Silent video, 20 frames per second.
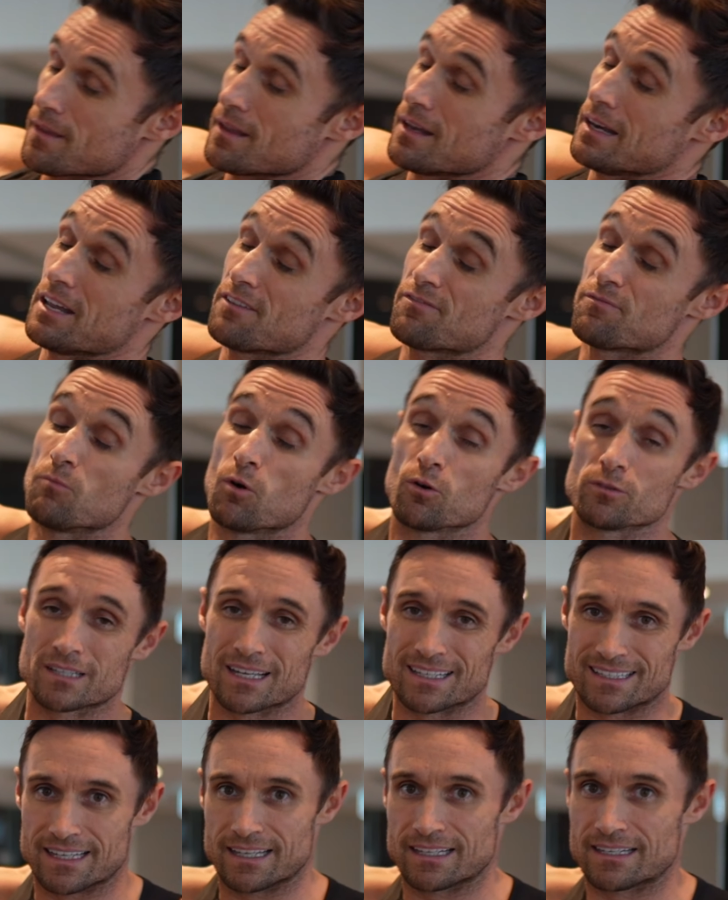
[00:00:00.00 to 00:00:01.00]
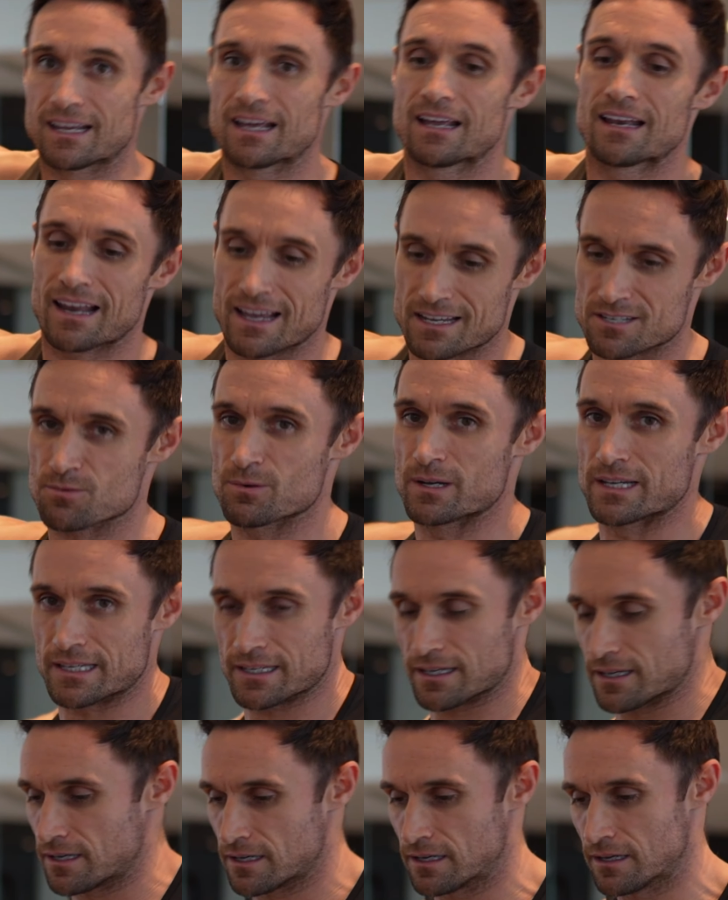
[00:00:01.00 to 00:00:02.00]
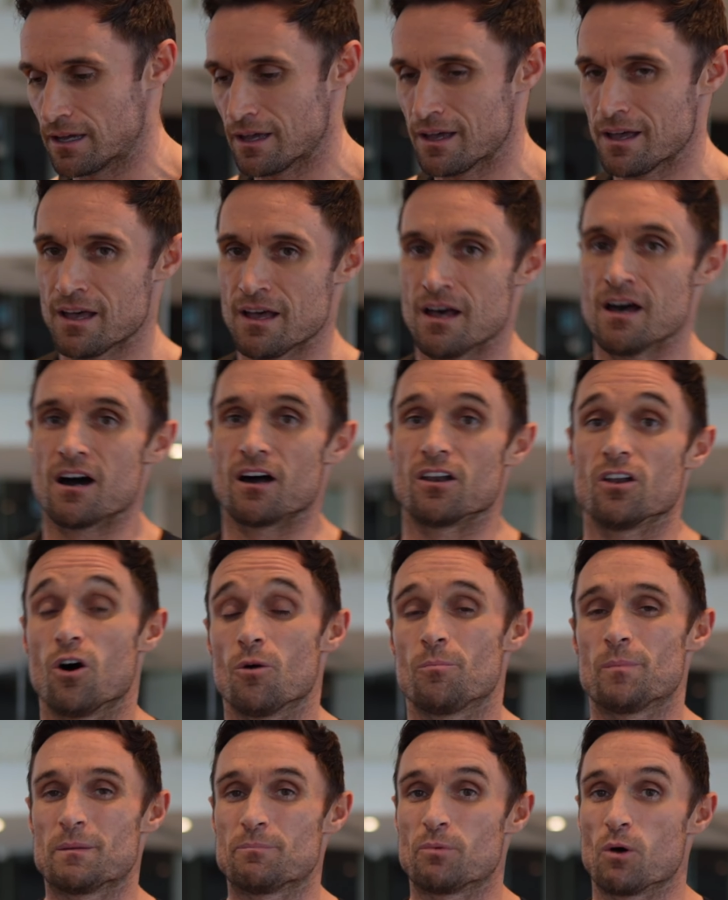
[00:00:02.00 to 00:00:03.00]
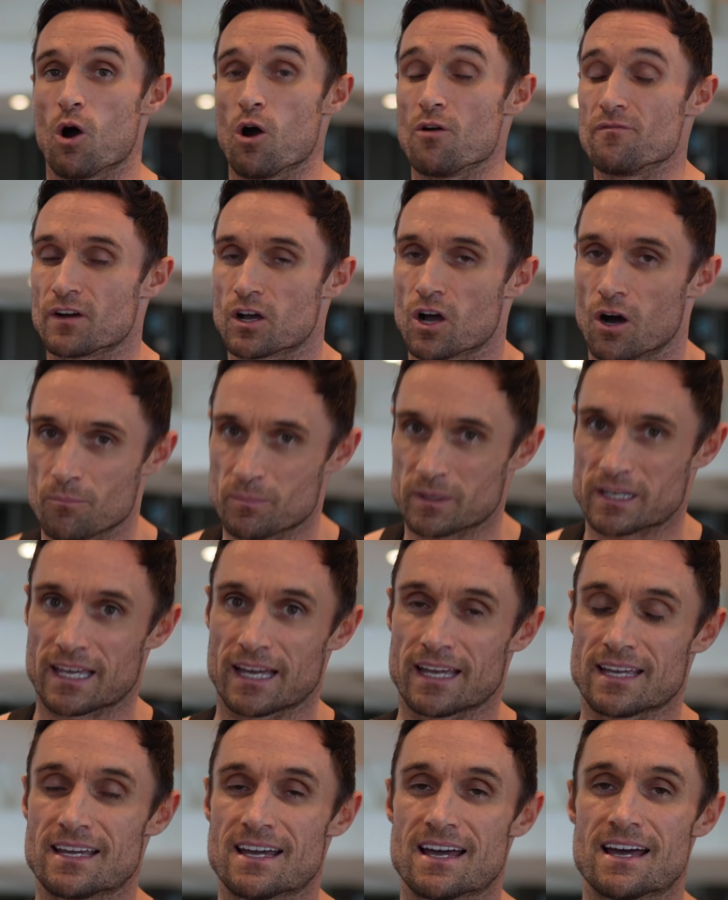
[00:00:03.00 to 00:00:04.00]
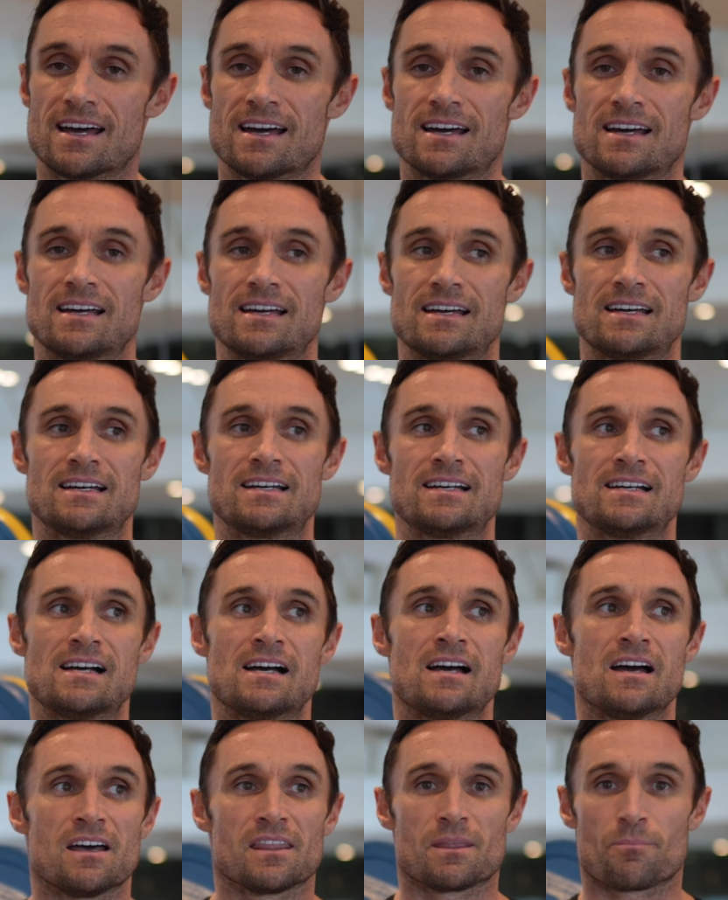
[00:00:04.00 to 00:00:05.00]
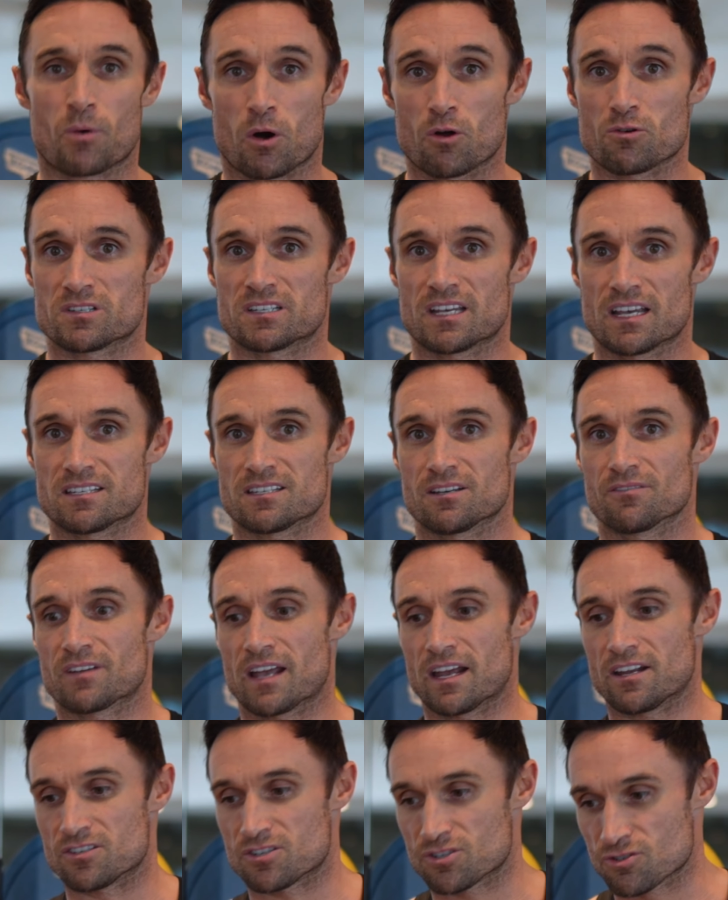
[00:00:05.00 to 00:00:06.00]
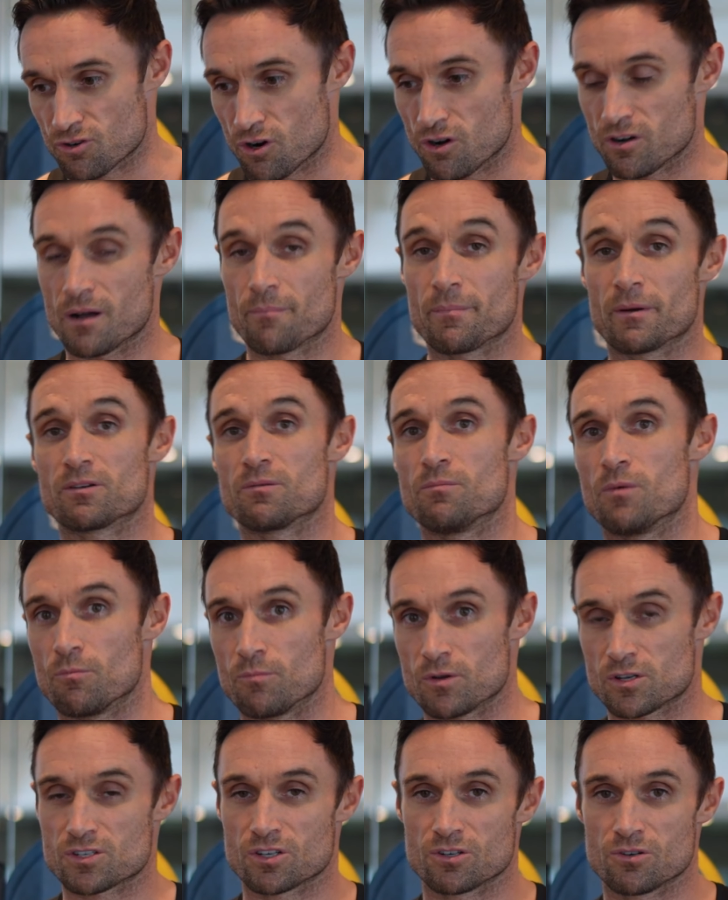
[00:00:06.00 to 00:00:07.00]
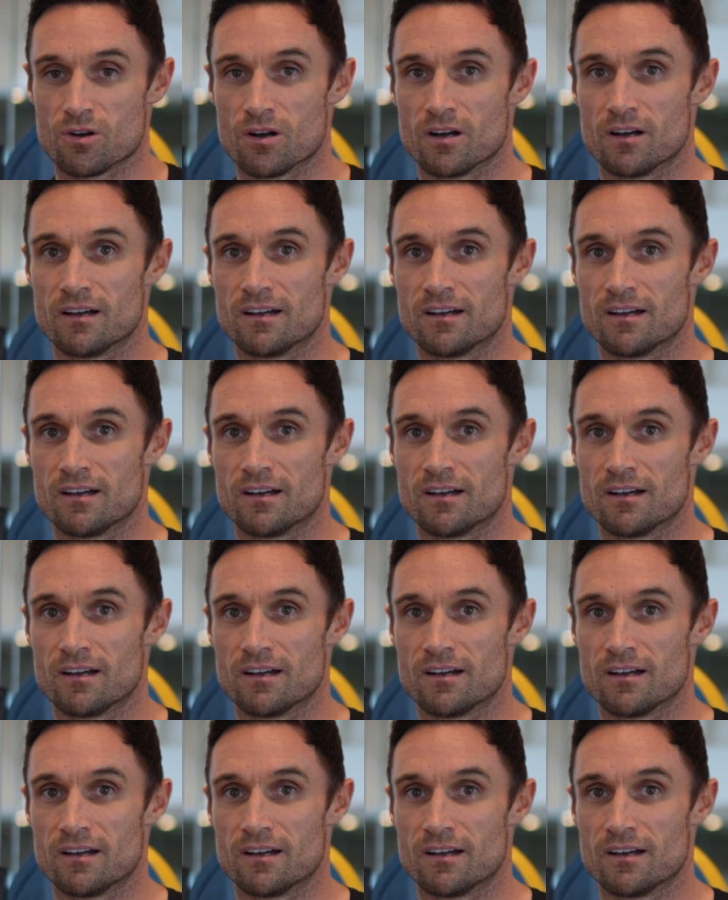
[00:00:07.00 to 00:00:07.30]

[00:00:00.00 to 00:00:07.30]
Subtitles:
Lift more than I did last week. A lot of people overcomplicate the process of getting stronger, building more muscle.